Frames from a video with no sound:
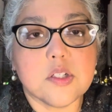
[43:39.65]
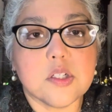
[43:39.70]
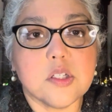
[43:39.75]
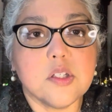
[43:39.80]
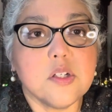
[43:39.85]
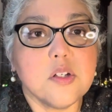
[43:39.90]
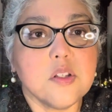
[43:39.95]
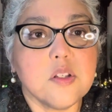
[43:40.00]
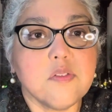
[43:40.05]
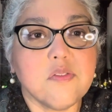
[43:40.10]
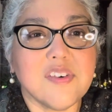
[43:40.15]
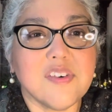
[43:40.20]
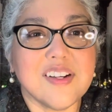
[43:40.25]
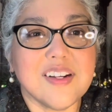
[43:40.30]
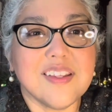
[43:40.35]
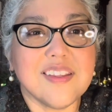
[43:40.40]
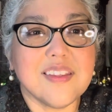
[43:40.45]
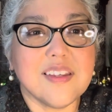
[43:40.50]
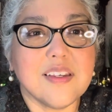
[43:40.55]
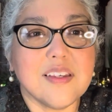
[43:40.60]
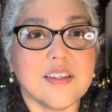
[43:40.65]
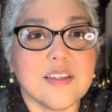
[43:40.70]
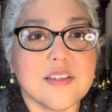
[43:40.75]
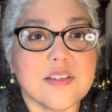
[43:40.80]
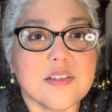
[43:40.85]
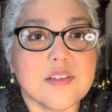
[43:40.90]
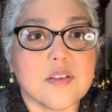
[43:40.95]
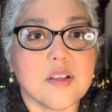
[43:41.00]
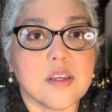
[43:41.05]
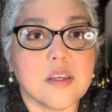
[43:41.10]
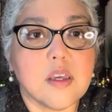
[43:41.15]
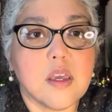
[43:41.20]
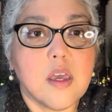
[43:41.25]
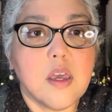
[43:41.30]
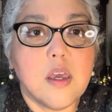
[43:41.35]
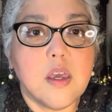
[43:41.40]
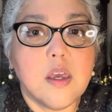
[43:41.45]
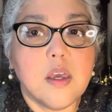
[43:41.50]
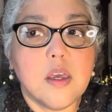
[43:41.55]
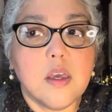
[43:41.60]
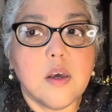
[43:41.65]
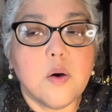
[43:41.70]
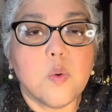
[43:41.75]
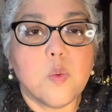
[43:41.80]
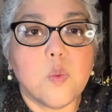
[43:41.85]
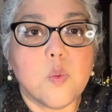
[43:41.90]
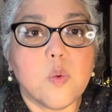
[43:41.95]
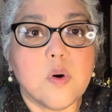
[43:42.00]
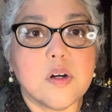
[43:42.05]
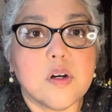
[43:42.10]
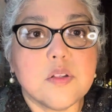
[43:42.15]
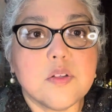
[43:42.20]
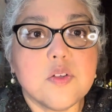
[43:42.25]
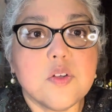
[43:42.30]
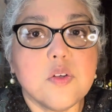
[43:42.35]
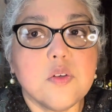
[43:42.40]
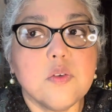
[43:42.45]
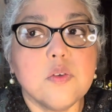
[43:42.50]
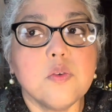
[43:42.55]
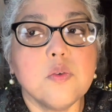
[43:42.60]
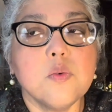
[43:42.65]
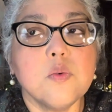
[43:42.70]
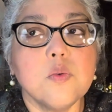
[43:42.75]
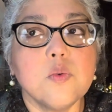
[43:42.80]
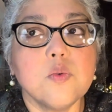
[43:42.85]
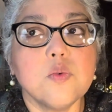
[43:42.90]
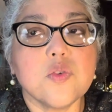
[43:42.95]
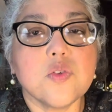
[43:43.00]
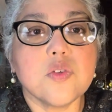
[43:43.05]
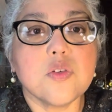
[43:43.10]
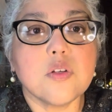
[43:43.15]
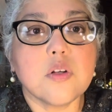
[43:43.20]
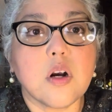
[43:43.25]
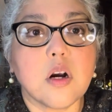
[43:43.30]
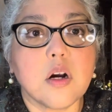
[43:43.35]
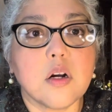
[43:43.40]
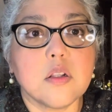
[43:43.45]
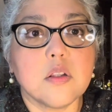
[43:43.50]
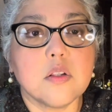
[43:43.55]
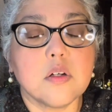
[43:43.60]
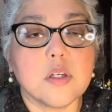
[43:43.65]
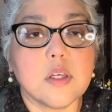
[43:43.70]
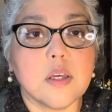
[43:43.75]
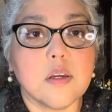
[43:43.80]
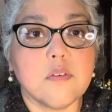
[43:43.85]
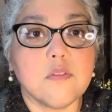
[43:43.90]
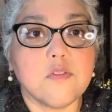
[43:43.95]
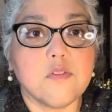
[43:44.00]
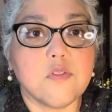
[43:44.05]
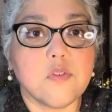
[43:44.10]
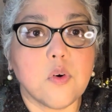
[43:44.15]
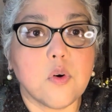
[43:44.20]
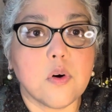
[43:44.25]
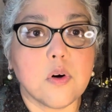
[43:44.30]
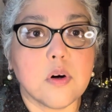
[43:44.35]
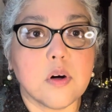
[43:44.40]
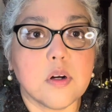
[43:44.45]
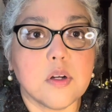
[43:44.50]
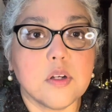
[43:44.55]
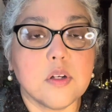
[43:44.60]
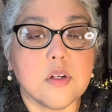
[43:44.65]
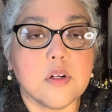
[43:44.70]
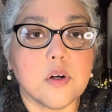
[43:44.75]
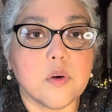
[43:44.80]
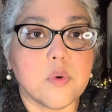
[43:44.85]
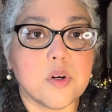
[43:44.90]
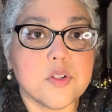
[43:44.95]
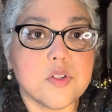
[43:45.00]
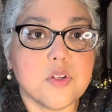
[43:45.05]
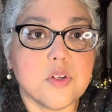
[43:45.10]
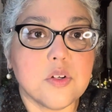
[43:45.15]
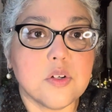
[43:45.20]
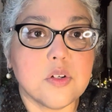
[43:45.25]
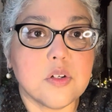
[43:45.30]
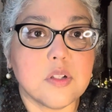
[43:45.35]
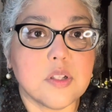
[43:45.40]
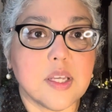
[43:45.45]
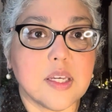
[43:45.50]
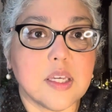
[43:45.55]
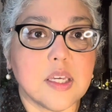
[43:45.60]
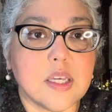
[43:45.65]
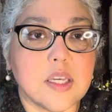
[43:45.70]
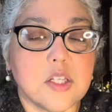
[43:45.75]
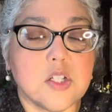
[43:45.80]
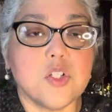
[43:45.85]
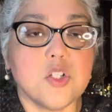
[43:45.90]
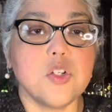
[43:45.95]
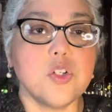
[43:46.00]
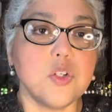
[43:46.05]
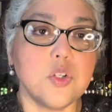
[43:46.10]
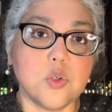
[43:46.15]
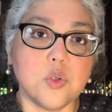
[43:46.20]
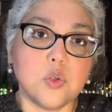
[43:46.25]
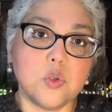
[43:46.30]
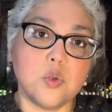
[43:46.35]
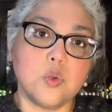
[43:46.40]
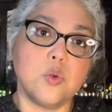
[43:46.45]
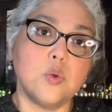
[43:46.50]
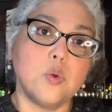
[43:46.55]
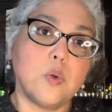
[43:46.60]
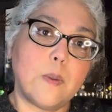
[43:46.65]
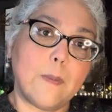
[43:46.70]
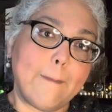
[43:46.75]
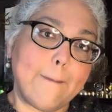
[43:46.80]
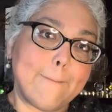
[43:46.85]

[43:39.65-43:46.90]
You know, the funny thing is like, once you start looking for, you know, once you're like into